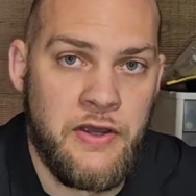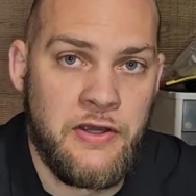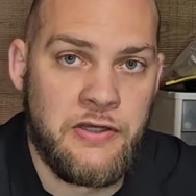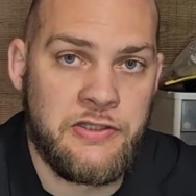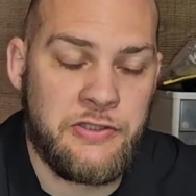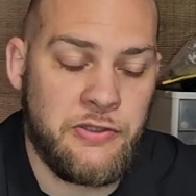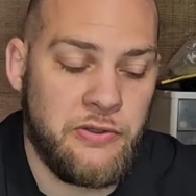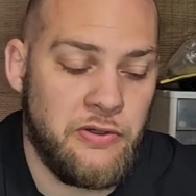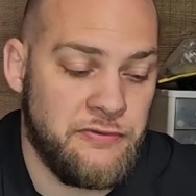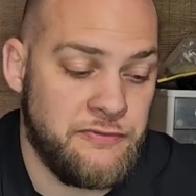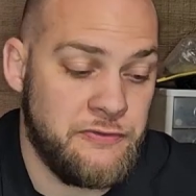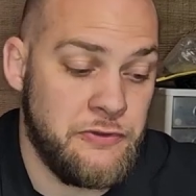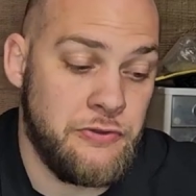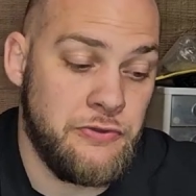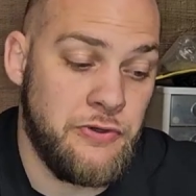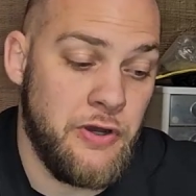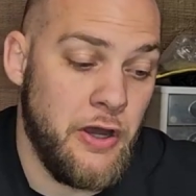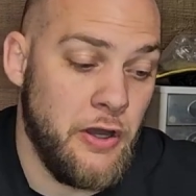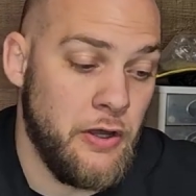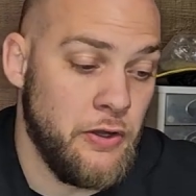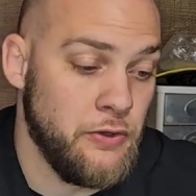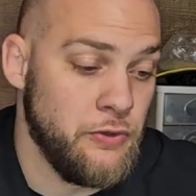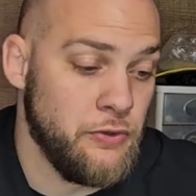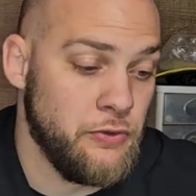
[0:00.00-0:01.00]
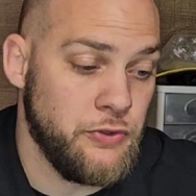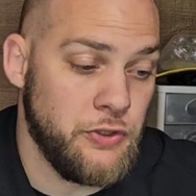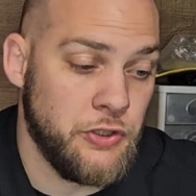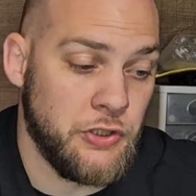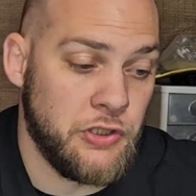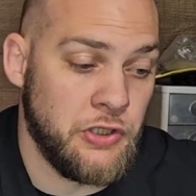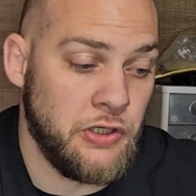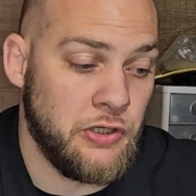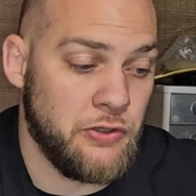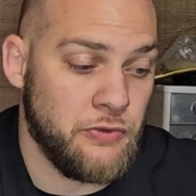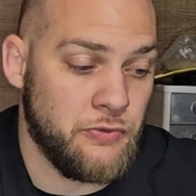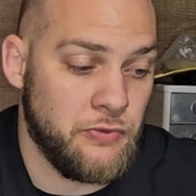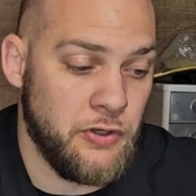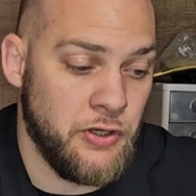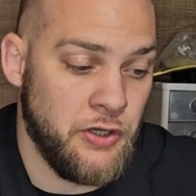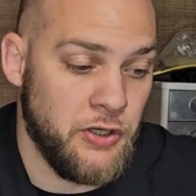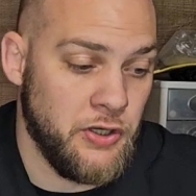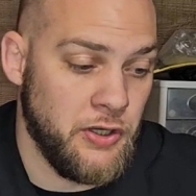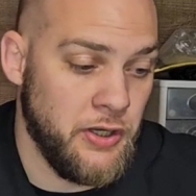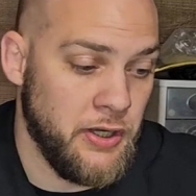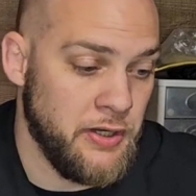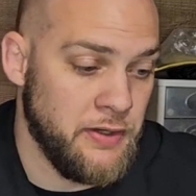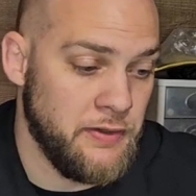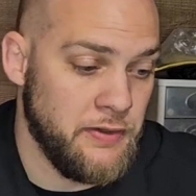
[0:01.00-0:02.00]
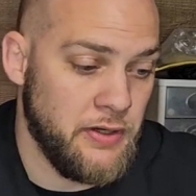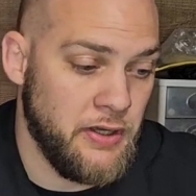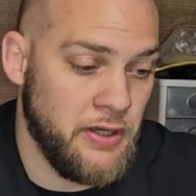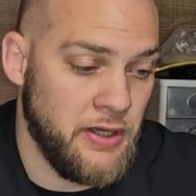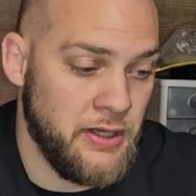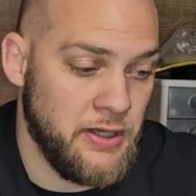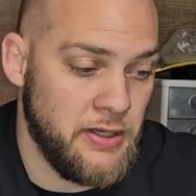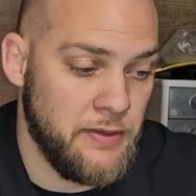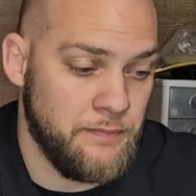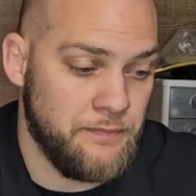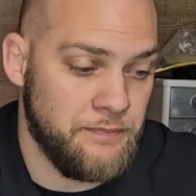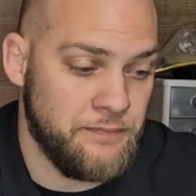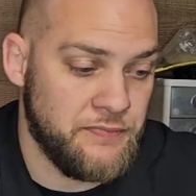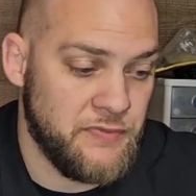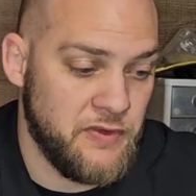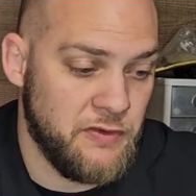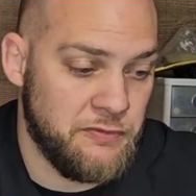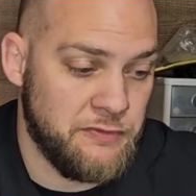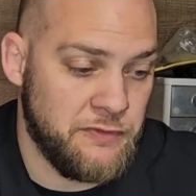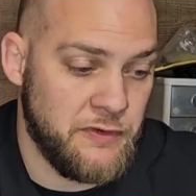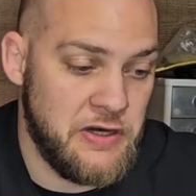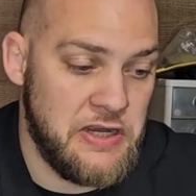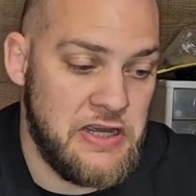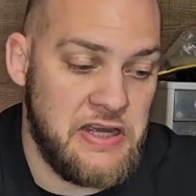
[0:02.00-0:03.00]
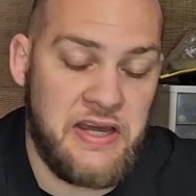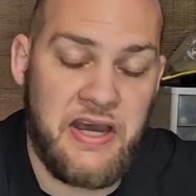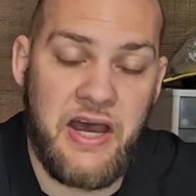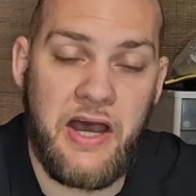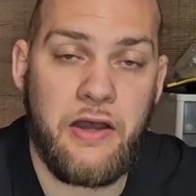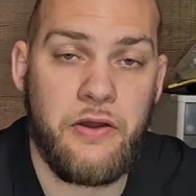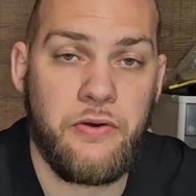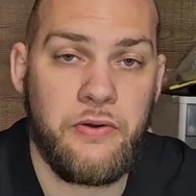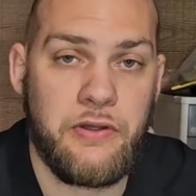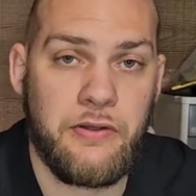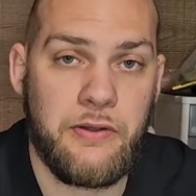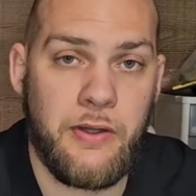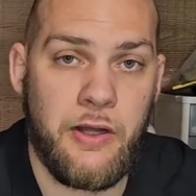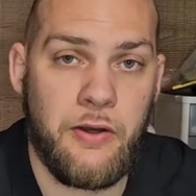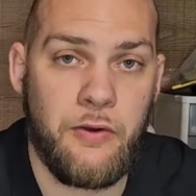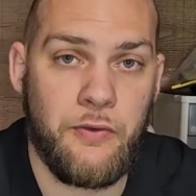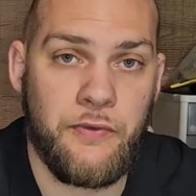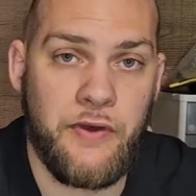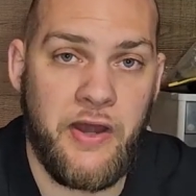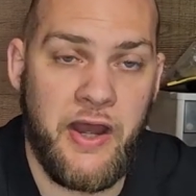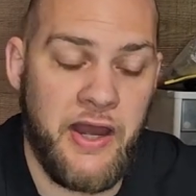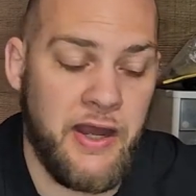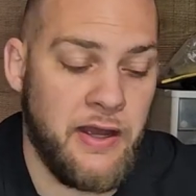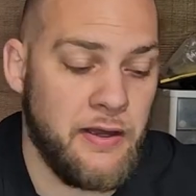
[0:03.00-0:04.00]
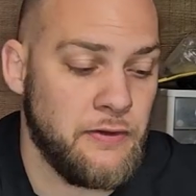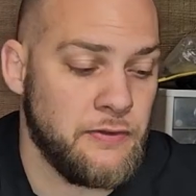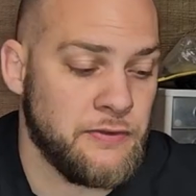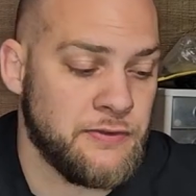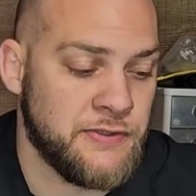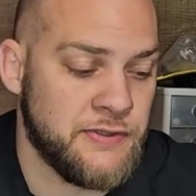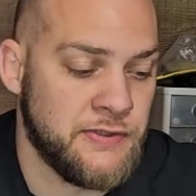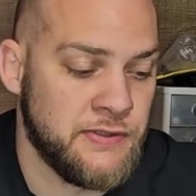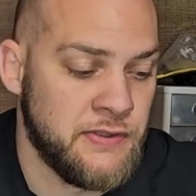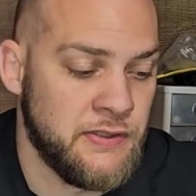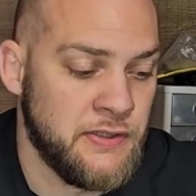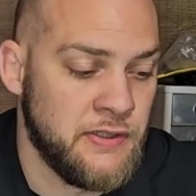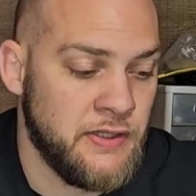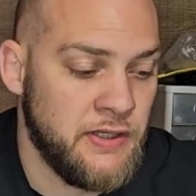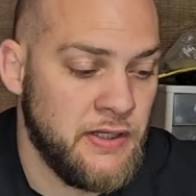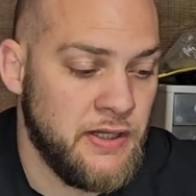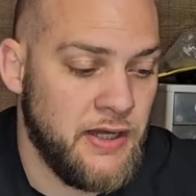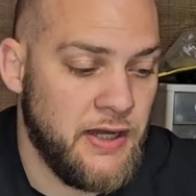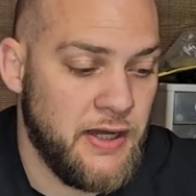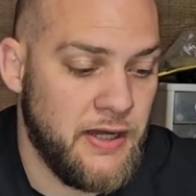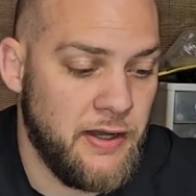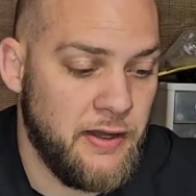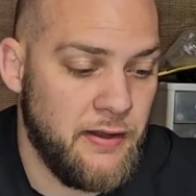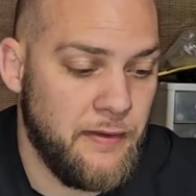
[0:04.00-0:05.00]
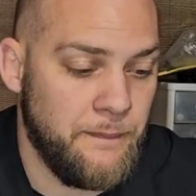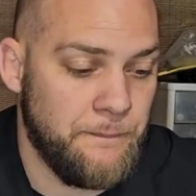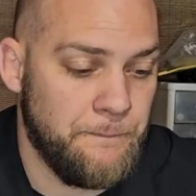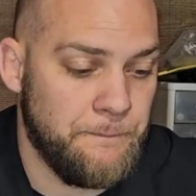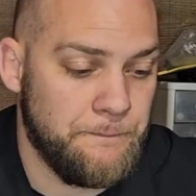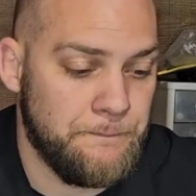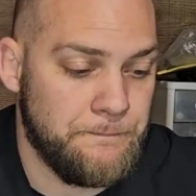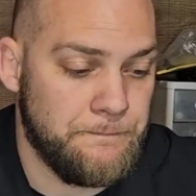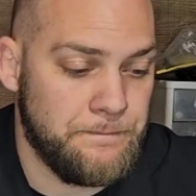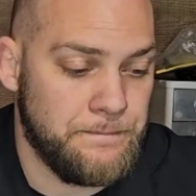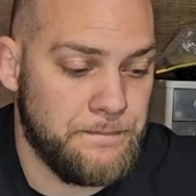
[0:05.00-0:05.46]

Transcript: So if you know you're going to run Free Coyote Lone Howls on